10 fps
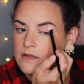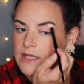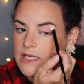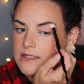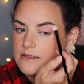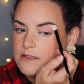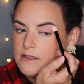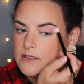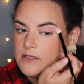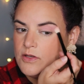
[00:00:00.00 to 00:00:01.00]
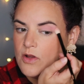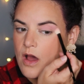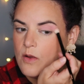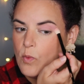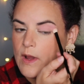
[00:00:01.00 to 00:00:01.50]
like
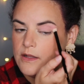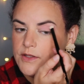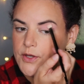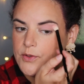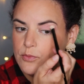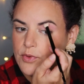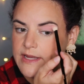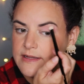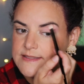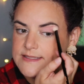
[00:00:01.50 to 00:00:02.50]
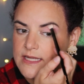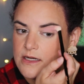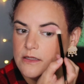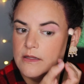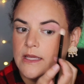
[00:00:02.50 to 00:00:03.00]
not well-known brands that
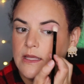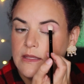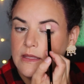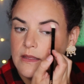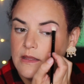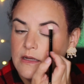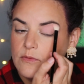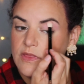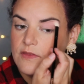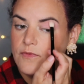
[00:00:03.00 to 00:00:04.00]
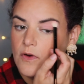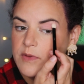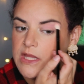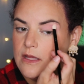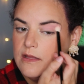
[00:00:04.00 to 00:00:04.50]
are like killing it with the
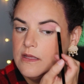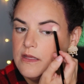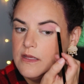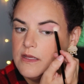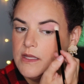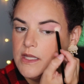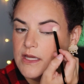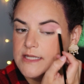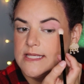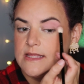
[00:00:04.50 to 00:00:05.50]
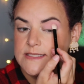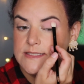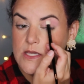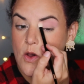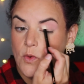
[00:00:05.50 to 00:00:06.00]
formula I gotta say, this
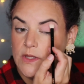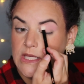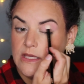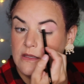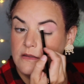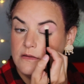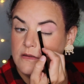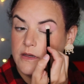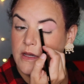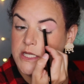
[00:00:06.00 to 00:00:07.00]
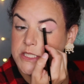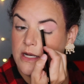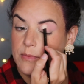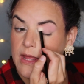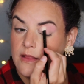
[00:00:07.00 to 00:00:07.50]
is the only
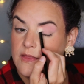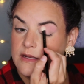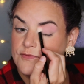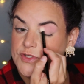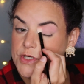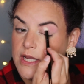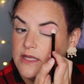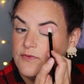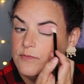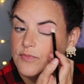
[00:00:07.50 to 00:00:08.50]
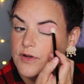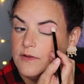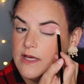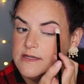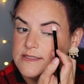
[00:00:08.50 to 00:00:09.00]
eyeshadow palette that I've tried from
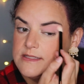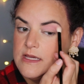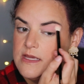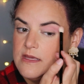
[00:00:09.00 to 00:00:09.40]
Prolux,